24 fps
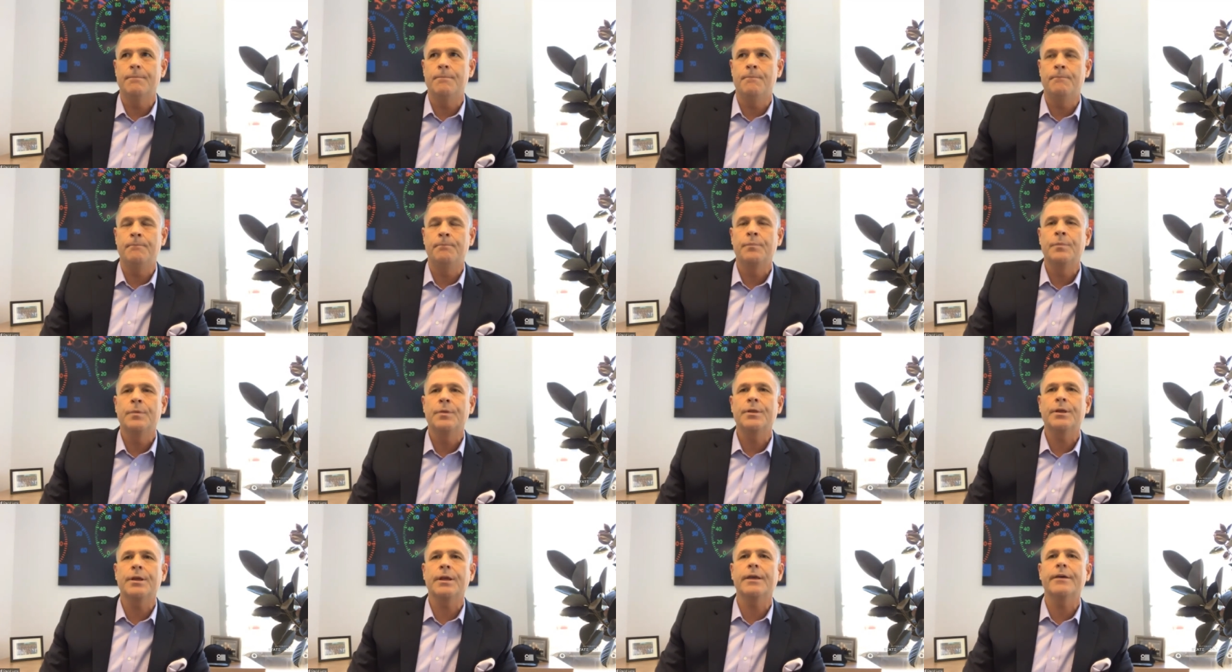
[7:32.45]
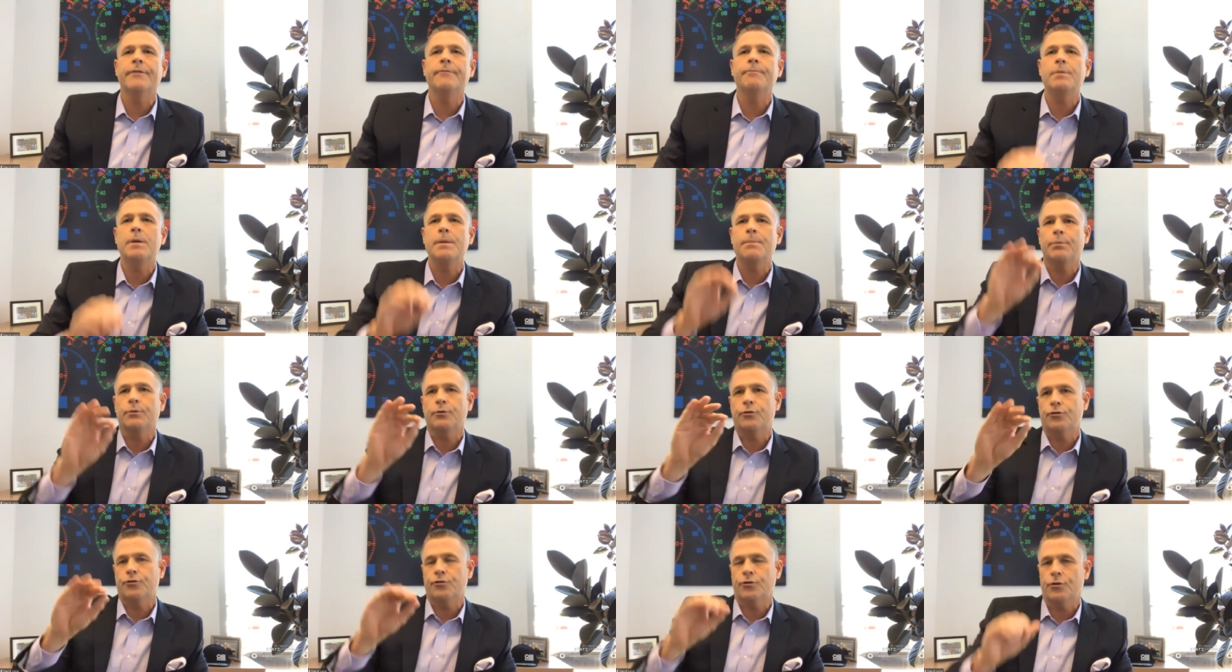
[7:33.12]
to give people
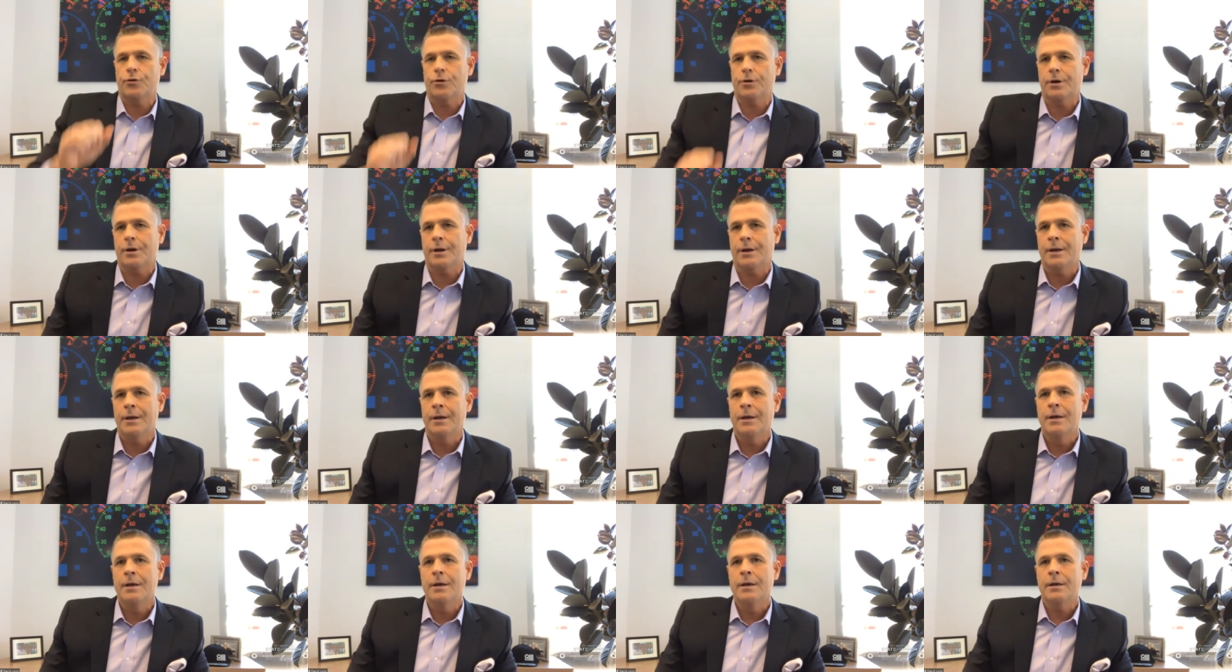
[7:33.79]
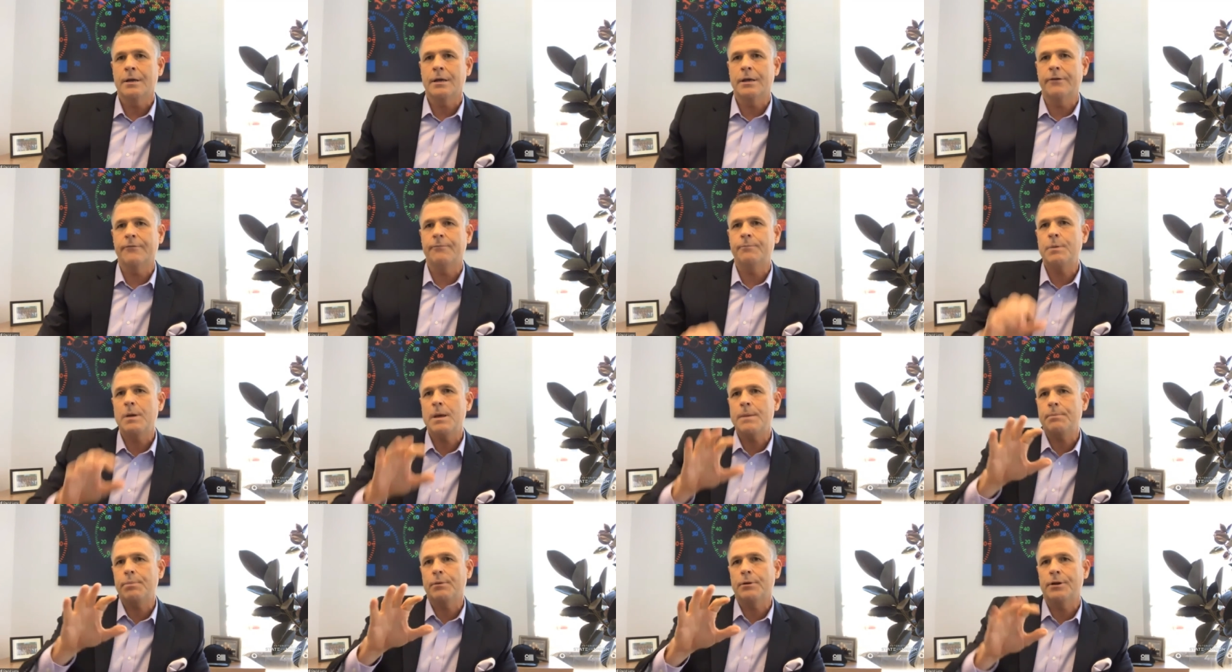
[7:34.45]
certainty, give
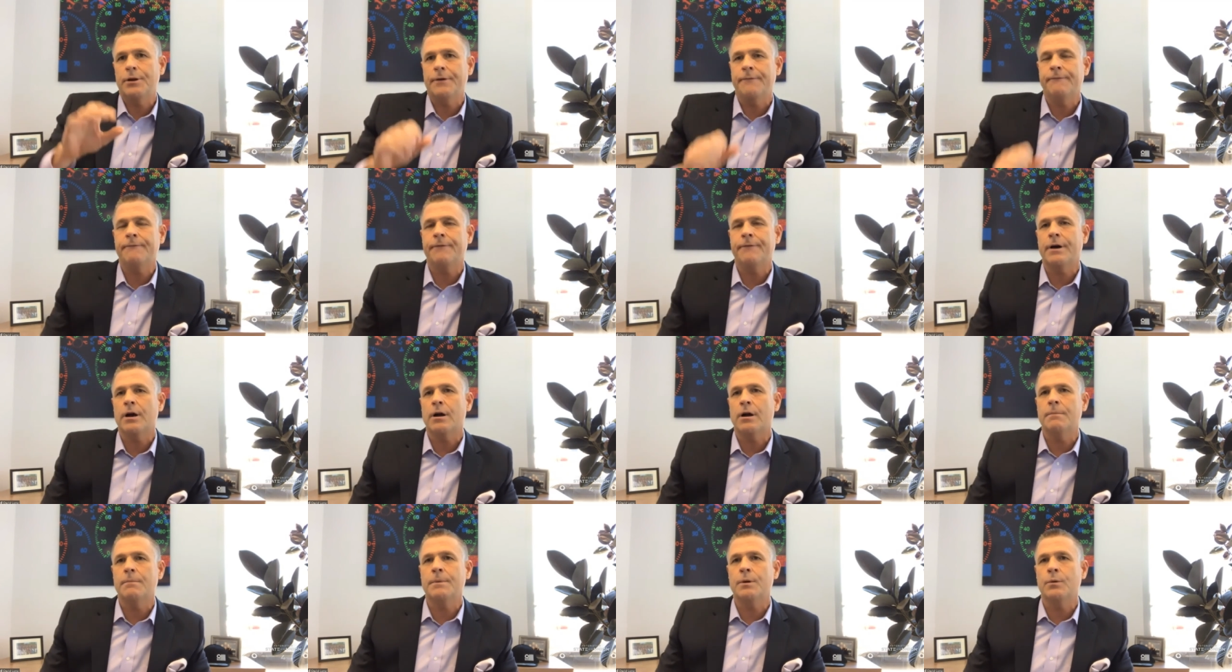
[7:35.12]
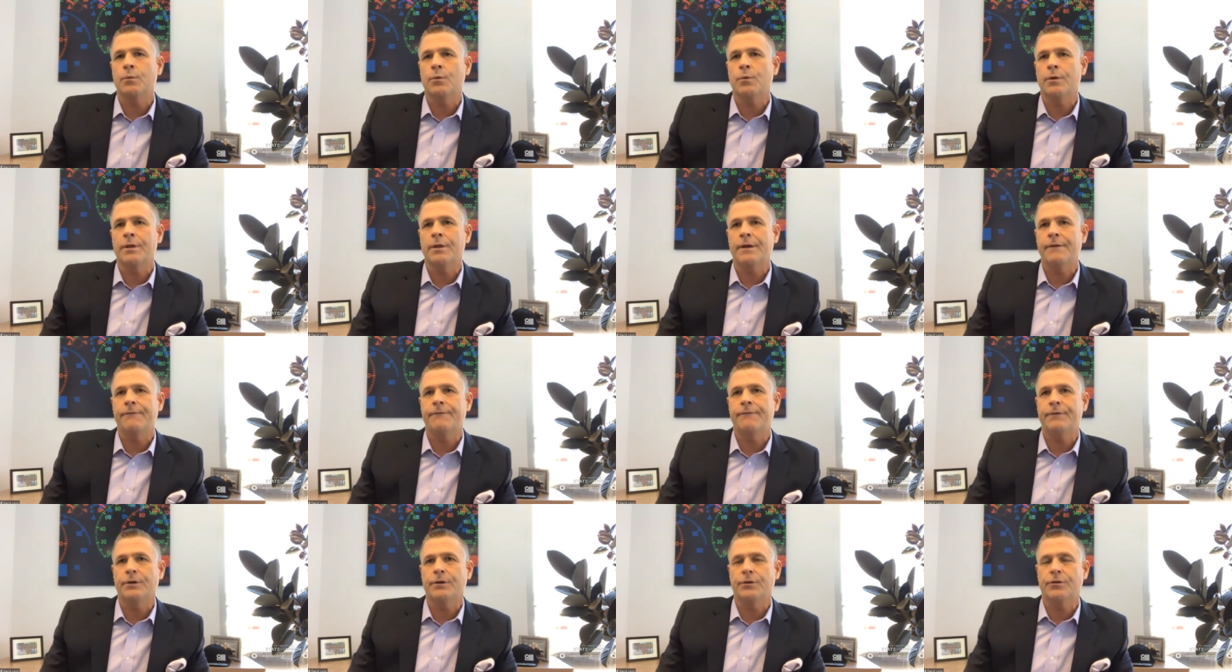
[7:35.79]
people an environment where they
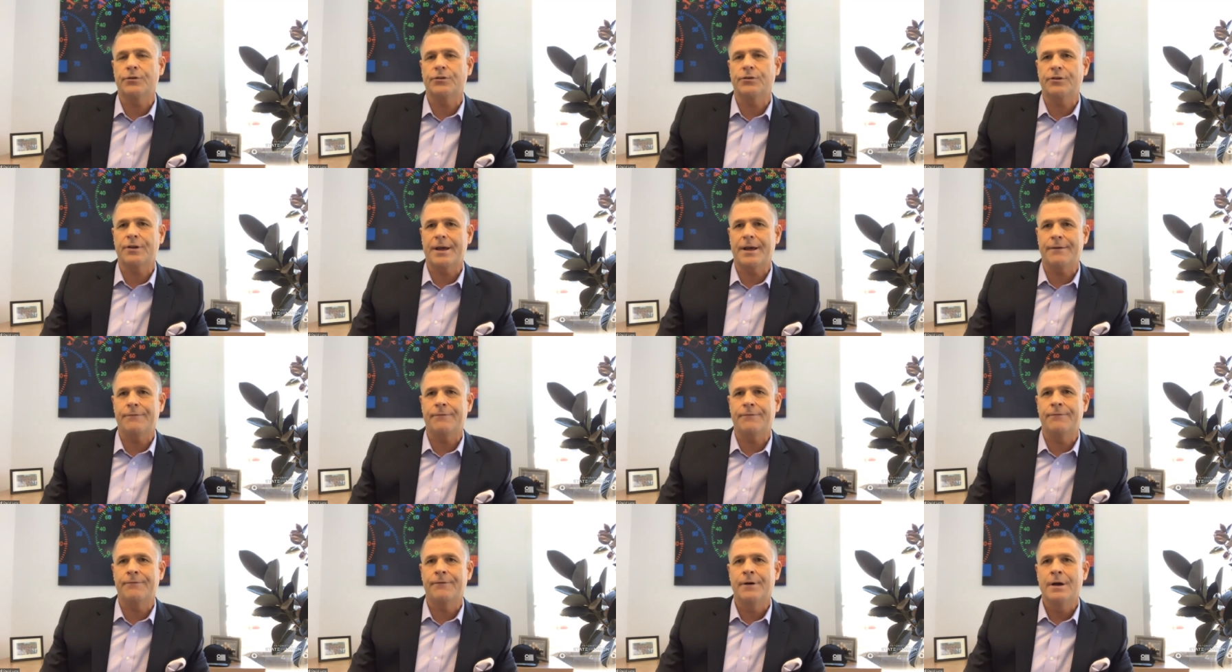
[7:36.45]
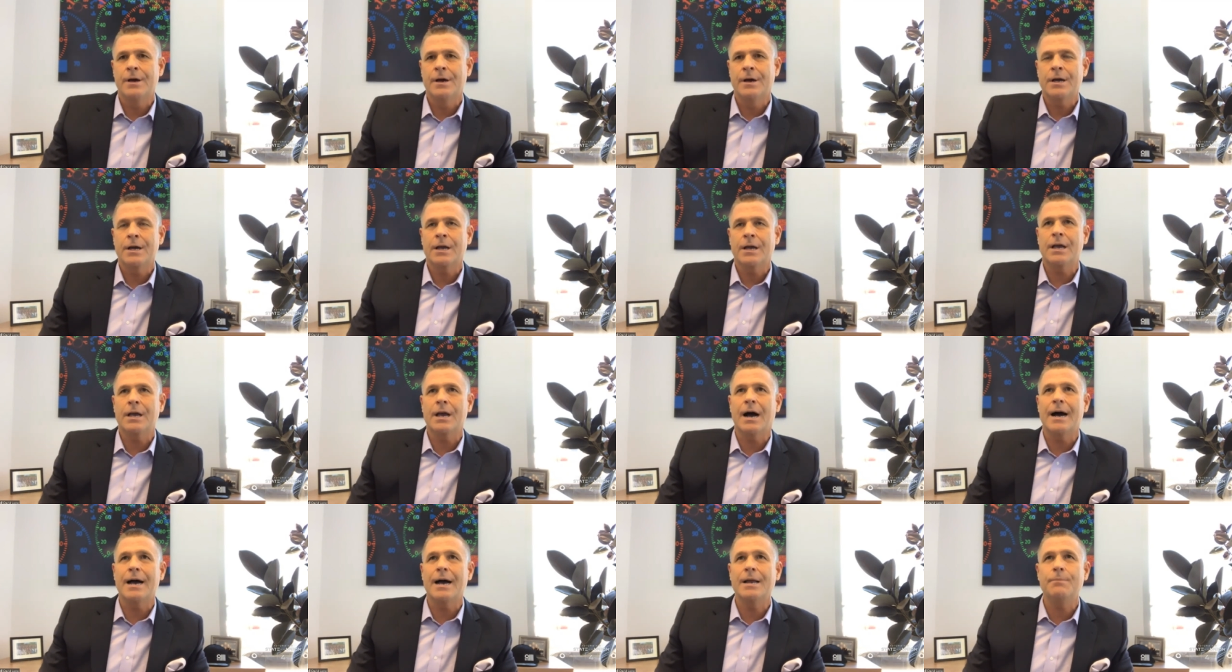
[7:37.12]
feel safe,
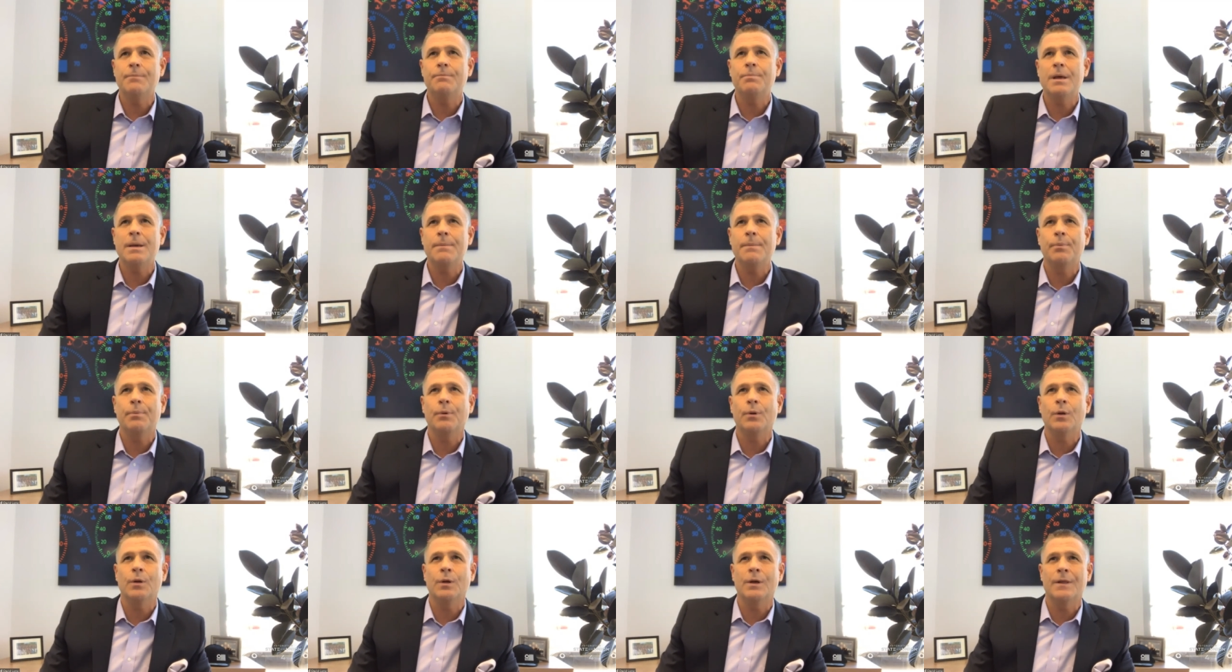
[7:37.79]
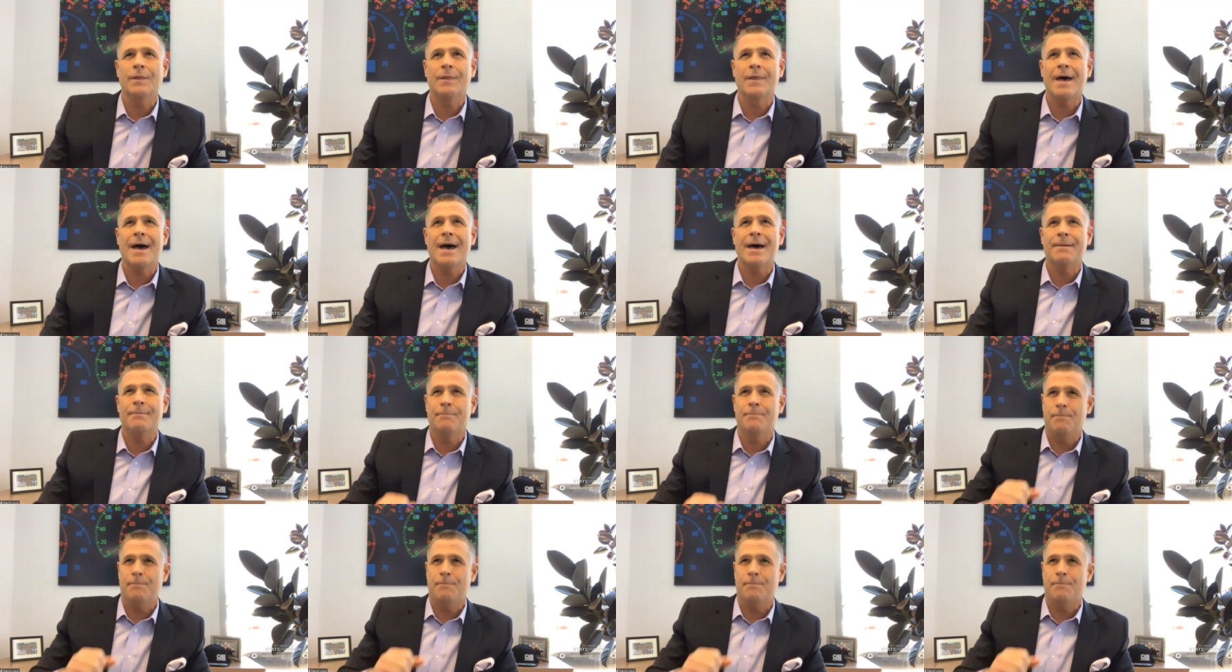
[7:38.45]
guide people in that